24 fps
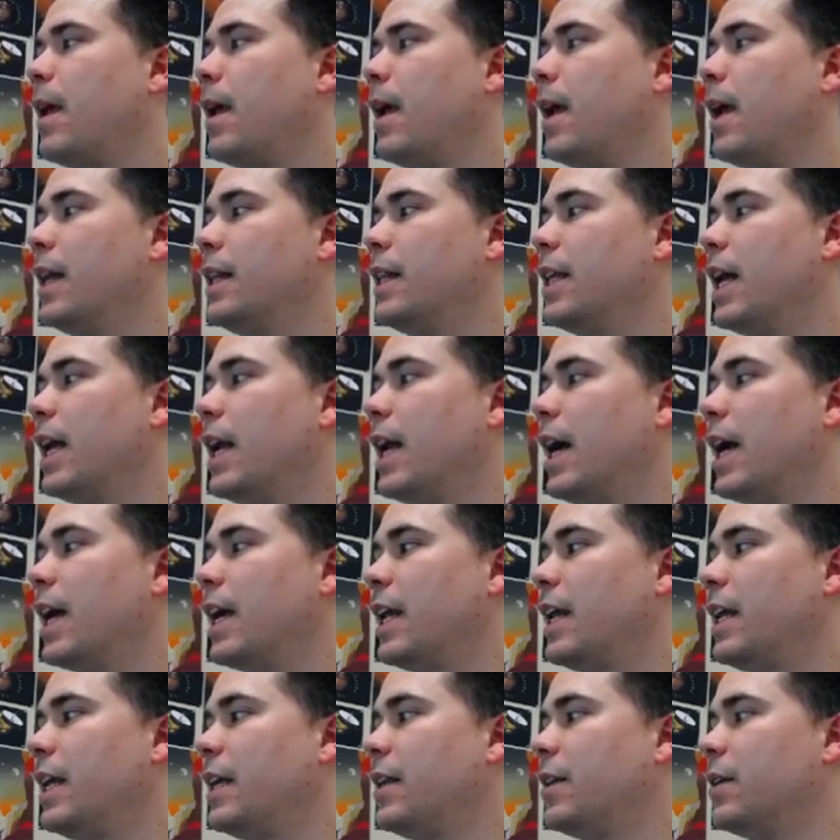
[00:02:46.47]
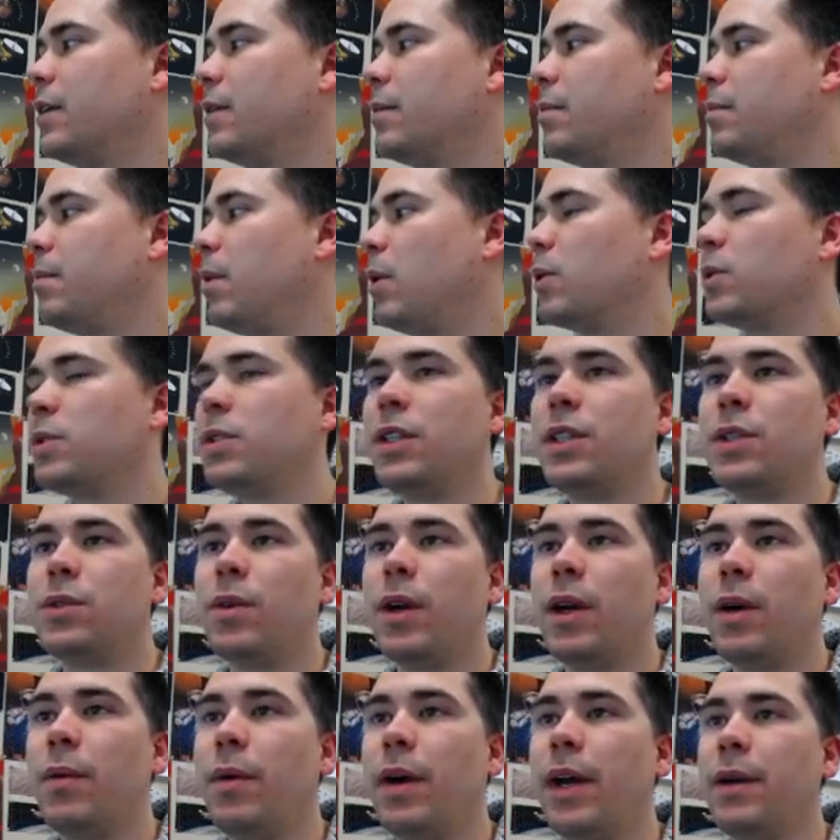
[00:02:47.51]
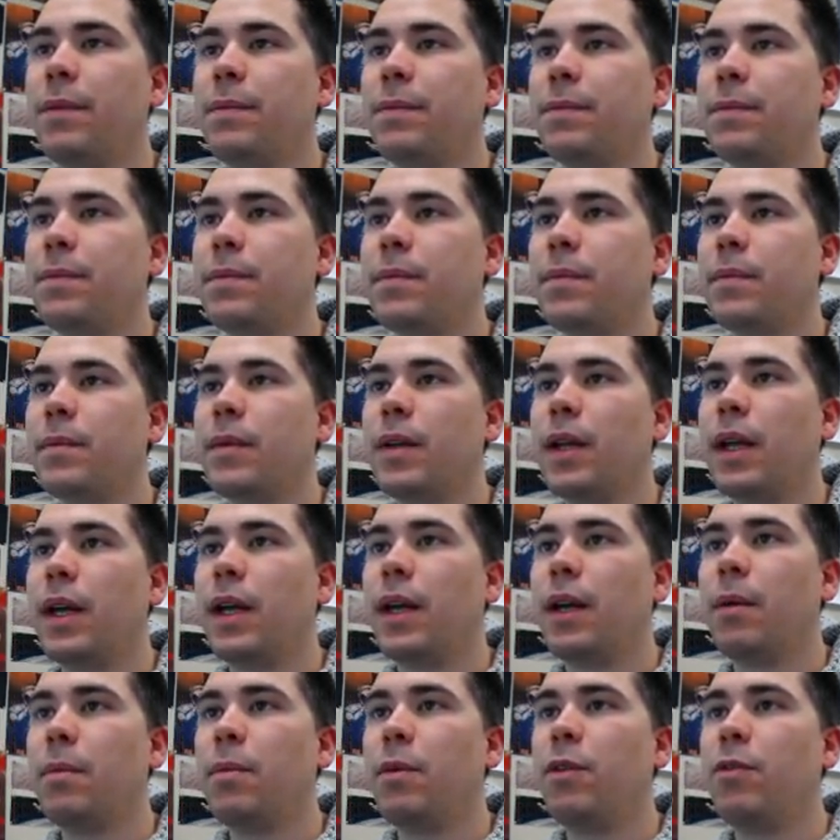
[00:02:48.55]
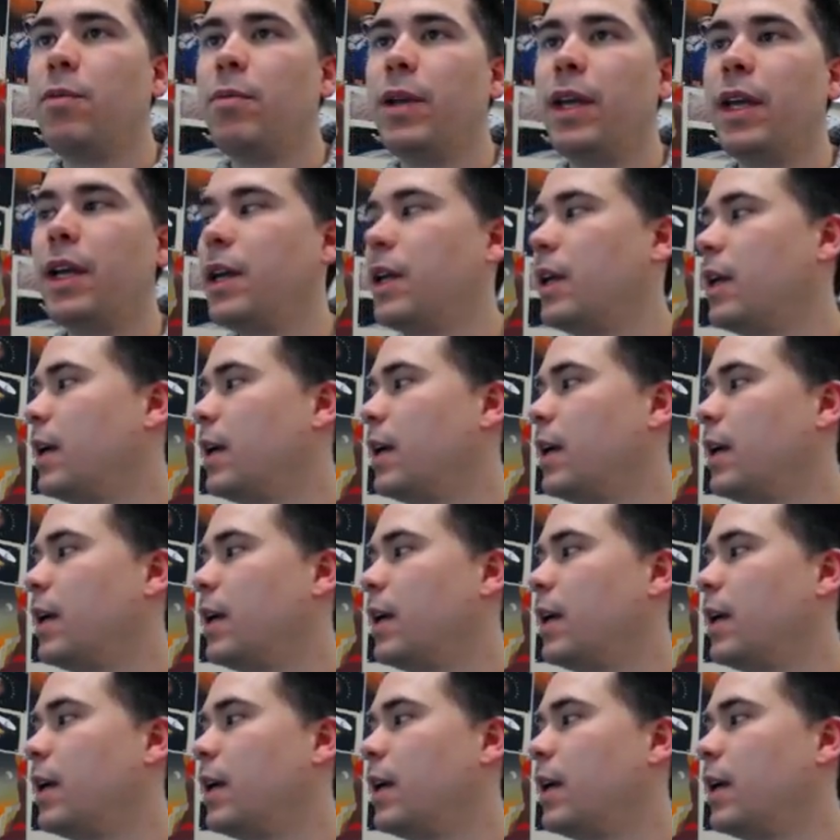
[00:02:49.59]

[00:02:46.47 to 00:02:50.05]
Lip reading: And then I can either post this right away. I'm going to move me